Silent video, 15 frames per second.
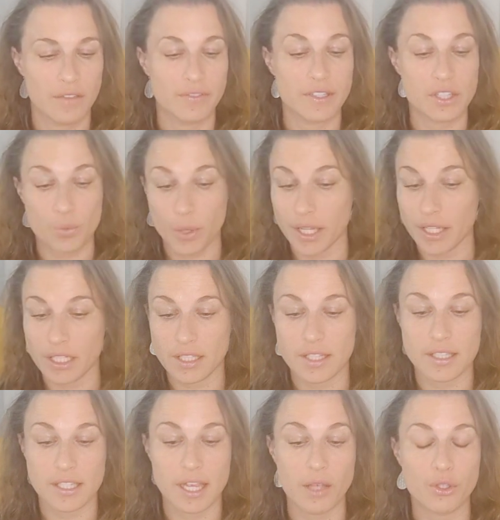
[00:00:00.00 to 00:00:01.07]
this is what I need
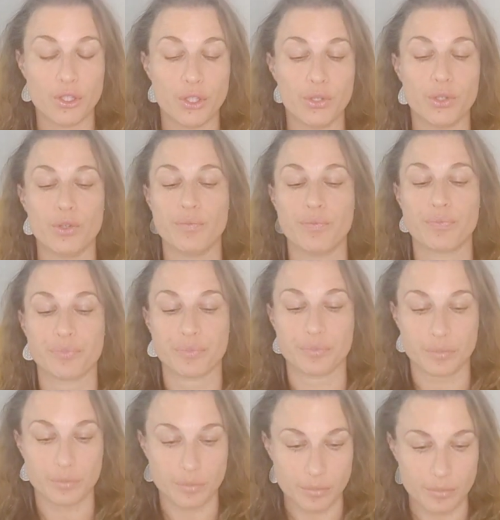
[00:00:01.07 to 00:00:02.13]
to tell you,
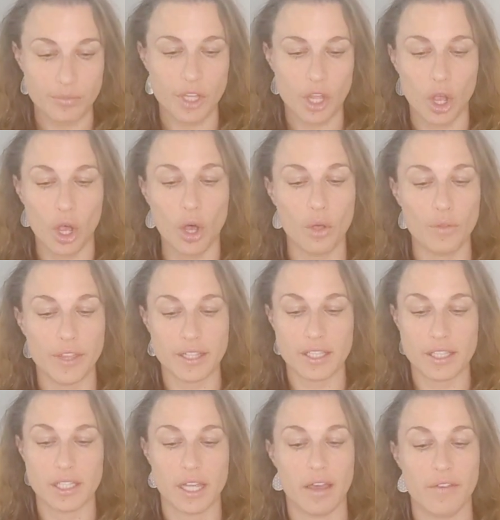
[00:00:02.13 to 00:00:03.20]
all that
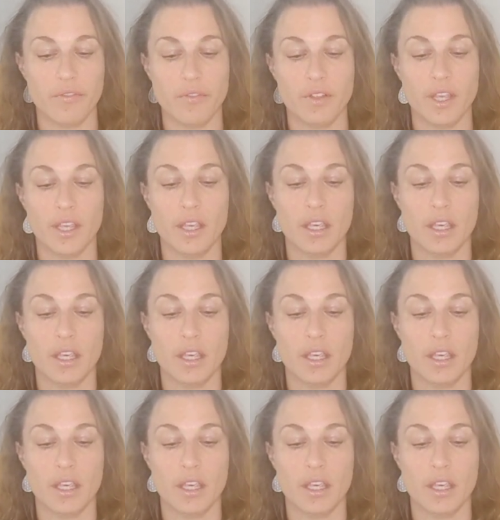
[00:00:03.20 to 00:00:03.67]
stuff.